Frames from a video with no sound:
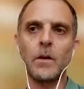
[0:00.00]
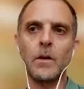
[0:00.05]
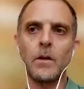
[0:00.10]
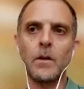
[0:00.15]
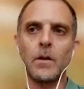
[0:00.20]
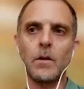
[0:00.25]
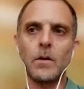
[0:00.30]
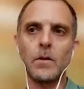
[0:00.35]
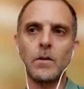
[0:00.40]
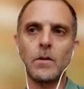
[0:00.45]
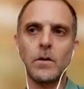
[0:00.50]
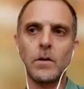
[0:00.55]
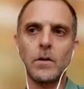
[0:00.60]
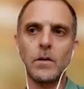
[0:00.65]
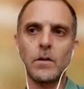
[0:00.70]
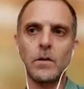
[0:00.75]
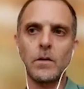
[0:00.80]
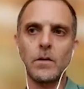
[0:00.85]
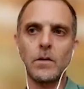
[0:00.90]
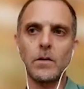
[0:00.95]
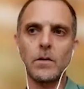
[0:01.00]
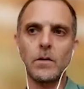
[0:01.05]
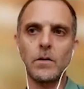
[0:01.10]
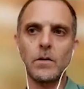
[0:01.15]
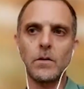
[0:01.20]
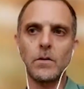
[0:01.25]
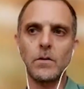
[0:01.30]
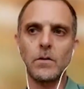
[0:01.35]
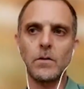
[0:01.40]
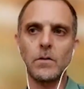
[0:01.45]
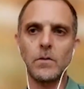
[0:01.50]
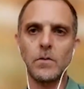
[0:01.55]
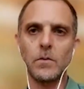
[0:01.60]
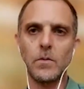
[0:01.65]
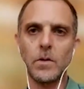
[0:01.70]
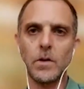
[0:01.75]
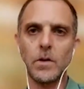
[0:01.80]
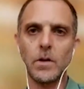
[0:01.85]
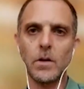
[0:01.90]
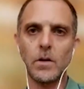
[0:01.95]
And
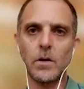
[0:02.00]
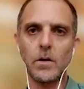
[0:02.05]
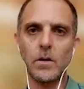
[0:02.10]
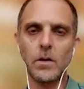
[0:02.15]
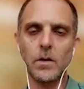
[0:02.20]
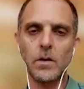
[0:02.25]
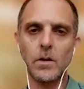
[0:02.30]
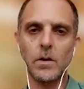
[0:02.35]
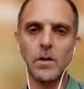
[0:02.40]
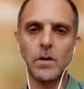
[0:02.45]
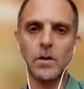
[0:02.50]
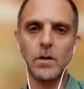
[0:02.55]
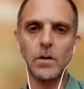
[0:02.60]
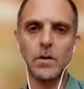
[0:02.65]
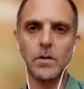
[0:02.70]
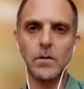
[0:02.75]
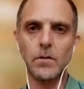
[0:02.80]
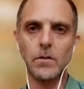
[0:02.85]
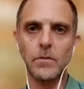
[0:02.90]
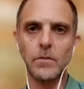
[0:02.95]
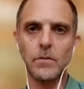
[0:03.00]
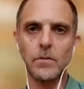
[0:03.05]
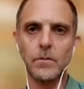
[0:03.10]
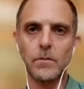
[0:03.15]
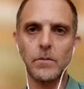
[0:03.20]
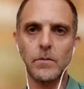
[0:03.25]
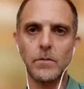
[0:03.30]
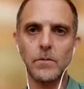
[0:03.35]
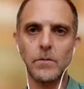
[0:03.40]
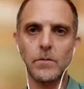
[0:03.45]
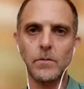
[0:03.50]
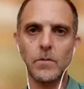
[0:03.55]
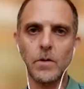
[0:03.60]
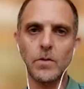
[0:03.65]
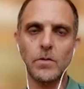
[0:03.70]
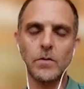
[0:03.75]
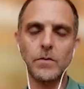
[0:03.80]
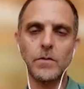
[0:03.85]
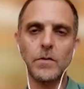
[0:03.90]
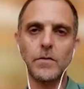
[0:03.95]
we are
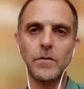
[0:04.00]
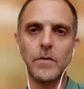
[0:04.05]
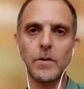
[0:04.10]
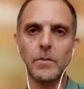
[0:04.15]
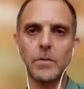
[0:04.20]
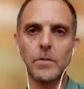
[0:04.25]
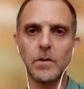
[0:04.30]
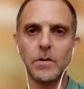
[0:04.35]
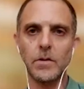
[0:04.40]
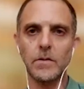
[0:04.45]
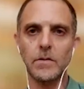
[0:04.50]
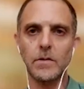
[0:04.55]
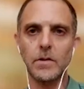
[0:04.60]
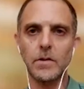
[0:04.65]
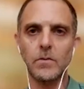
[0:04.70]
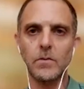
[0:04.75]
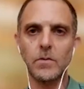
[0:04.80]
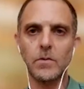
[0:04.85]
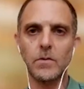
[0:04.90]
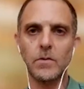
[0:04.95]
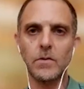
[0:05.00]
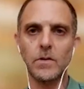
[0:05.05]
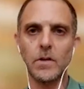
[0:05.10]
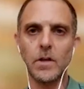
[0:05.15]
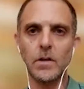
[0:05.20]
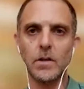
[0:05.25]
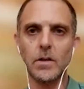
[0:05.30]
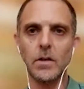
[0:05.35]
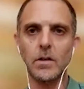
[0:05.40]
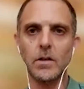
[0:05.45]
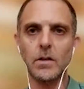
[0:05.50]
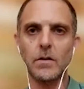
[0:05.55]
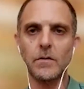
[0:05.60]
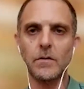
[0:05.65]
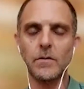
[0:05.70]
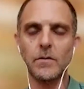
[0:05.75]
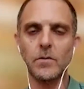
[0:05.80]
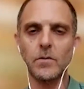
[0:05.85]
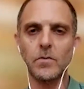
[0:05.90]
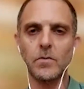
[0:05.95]
one of the families that was lucky enough
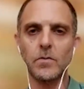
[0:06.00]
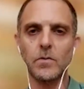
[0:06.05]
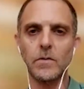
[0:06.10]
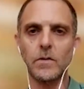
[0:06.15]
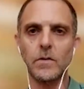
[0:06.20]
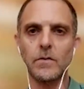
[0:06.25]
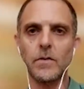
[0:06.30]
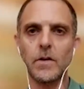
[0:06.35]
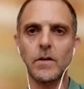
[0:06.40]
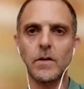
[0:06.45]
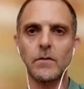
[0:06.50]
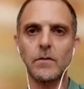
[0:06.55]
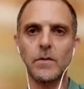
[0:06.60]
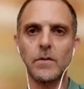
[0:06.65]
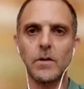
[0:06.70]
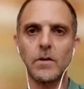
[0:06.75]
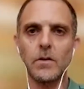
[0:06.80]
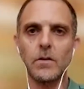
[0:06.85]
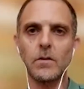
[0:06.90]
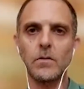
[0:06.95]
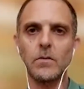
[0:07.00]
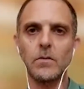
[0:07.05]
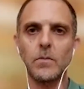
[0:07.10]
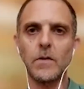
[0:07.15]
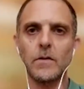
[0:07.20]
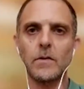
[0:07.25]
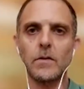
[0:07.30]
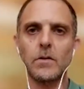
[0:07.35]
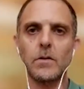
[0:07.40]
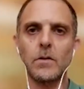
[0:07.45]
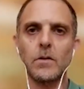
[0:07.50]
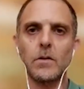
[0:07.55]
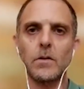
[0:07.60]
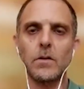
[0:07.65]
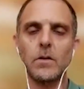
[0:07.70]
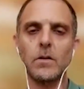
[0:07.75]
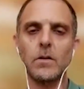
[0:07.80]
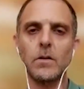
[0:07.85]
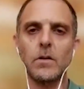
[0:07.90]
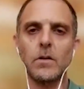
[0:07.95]
to survive the massacre
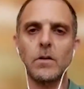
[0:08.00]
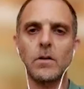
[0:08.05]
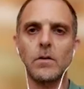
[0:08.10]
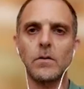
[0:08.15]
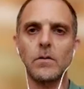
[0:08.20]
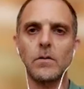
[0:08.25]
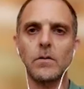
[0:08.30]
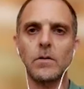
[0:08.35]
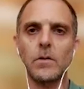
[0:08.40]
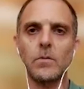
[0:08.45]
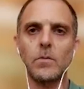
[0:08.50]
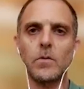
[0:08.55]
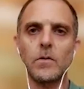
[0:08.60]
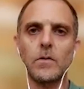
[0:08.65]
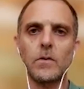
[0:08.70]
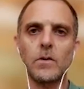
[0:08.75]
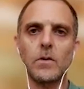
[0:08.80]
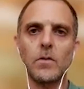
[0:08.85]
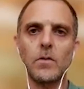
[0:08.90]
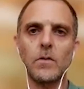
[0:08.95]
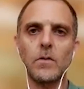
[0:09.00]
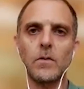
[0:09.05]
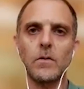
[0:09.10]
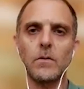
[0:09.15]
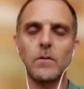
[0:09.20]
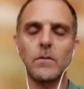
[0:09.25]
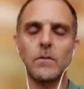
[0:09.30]
in kibbutz Nir Oz.